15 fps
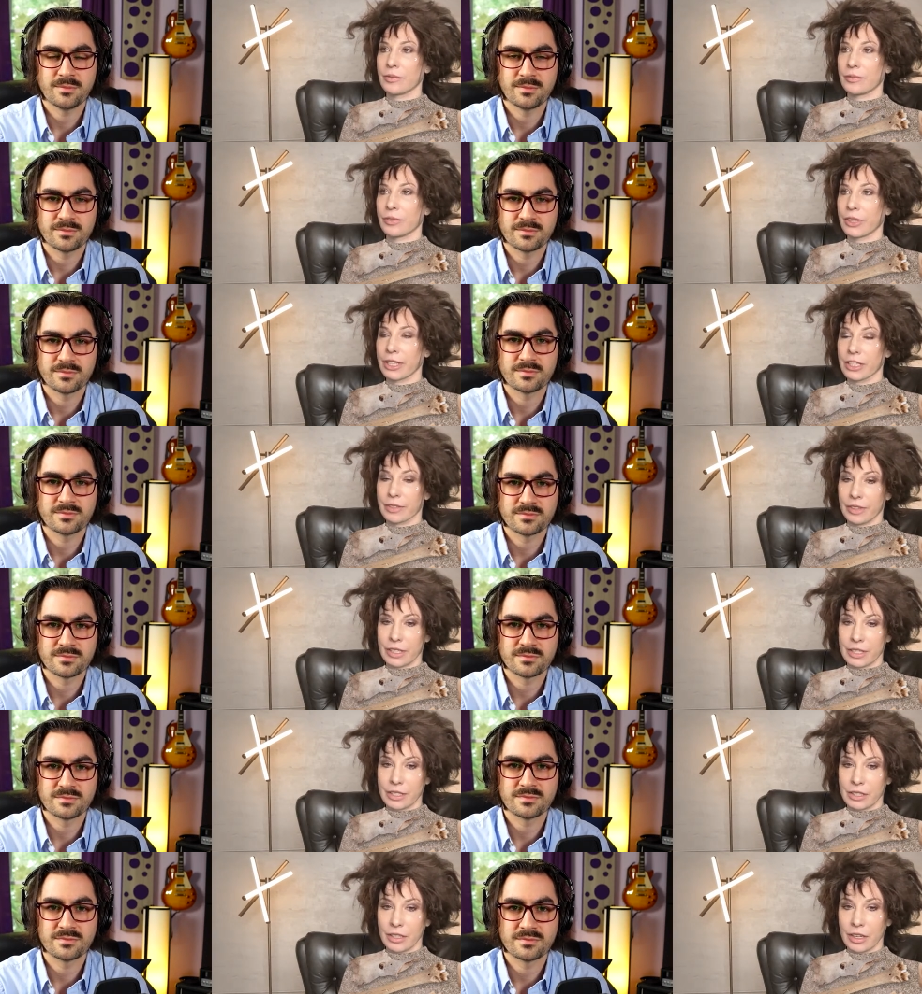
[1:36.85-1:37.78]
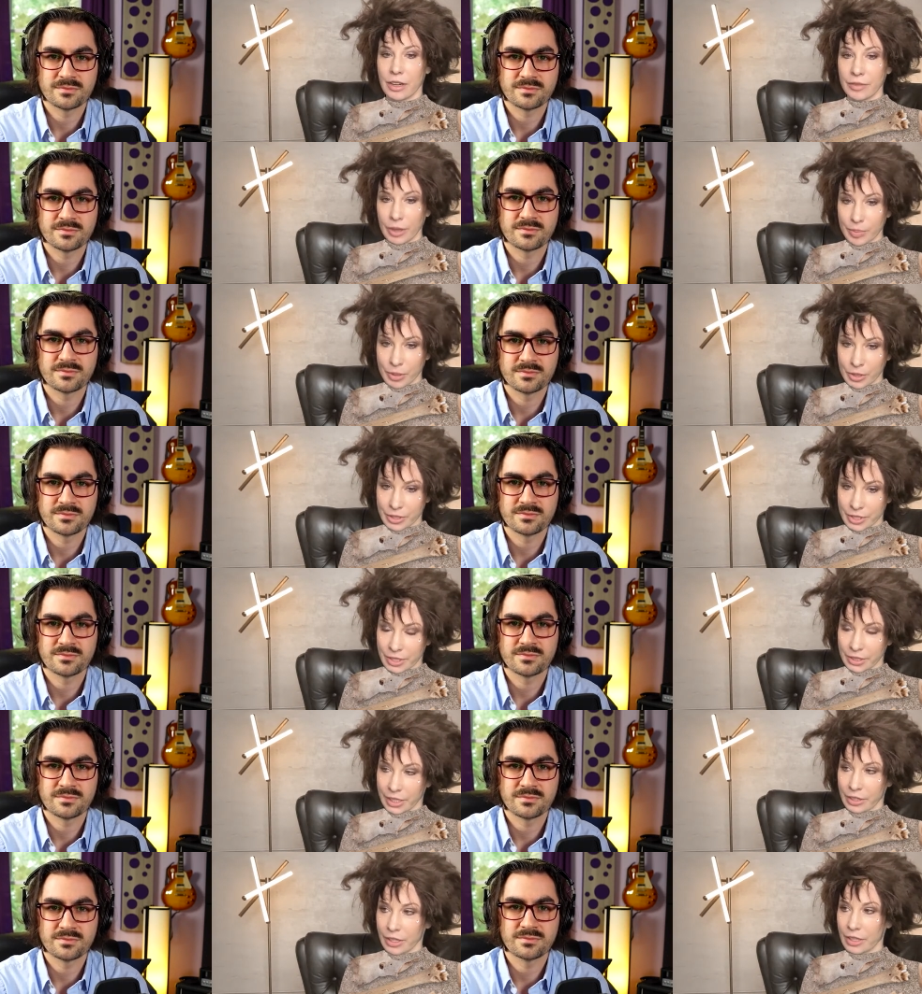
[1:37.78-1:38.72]
Speaker 1: for each of us of our personal
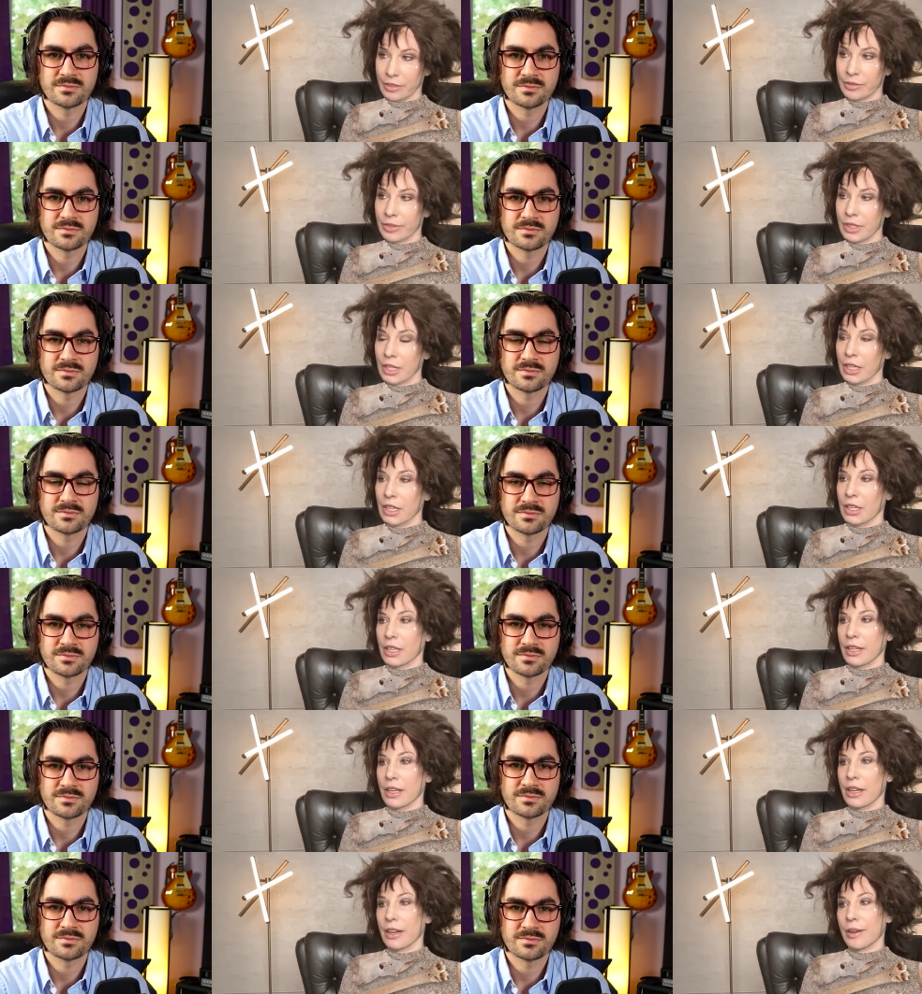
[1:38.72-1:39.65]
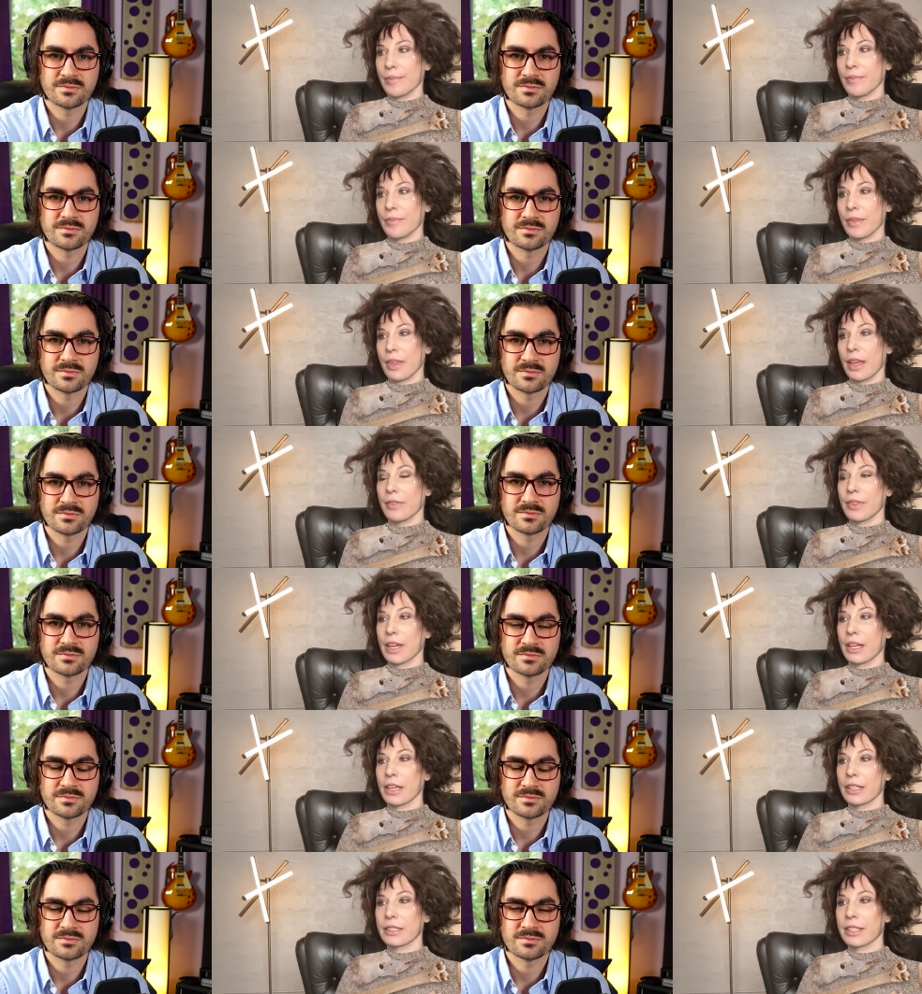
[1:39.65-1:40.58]
narrative, um, and
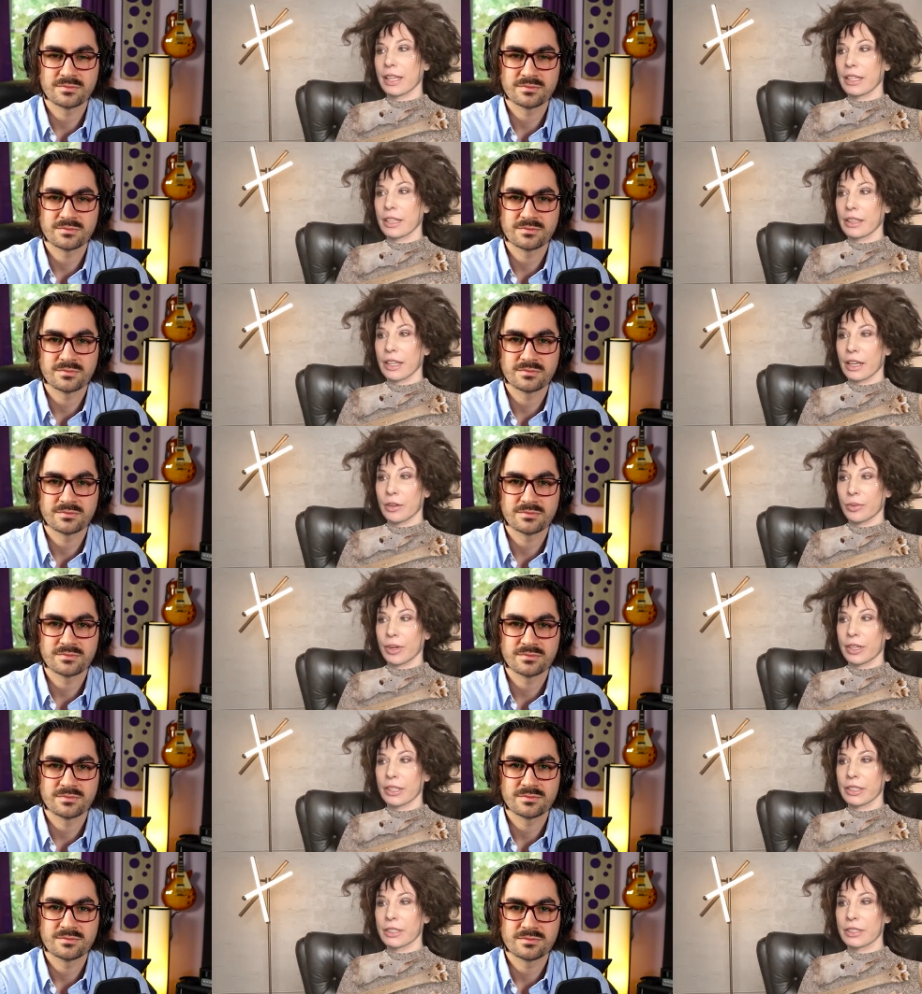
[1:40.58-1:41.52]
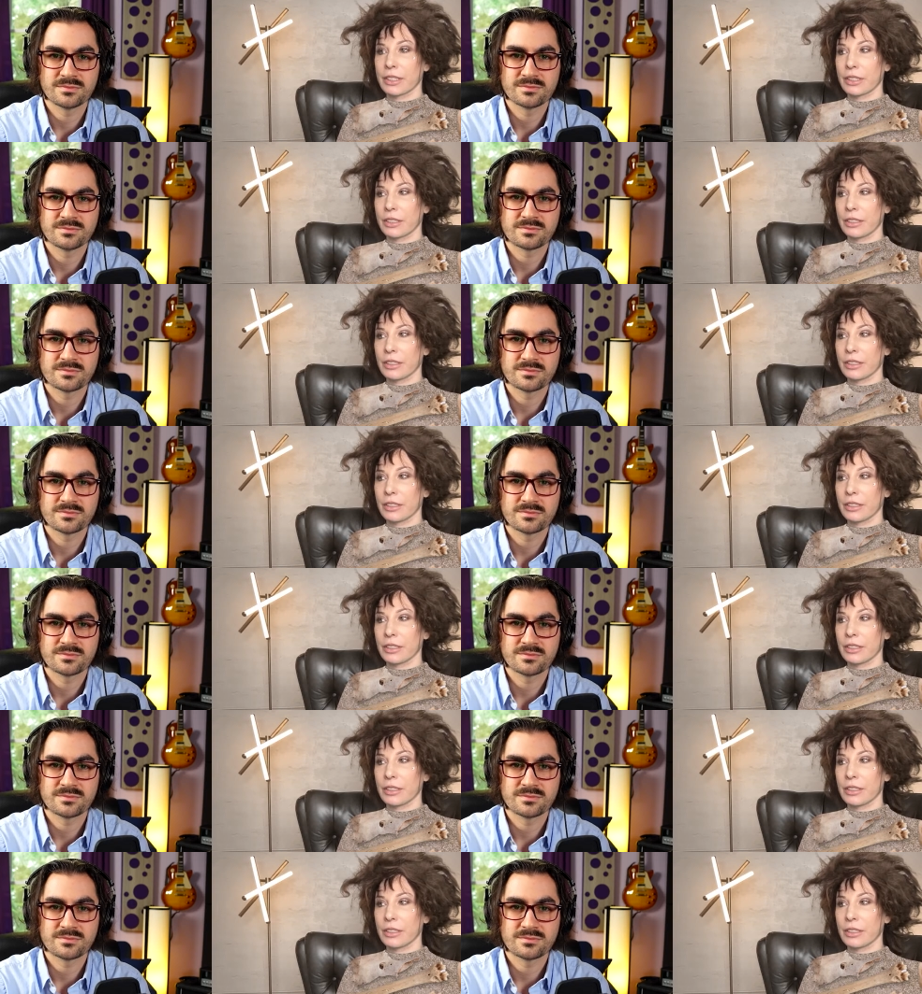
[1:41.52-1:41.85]
then extending that awareness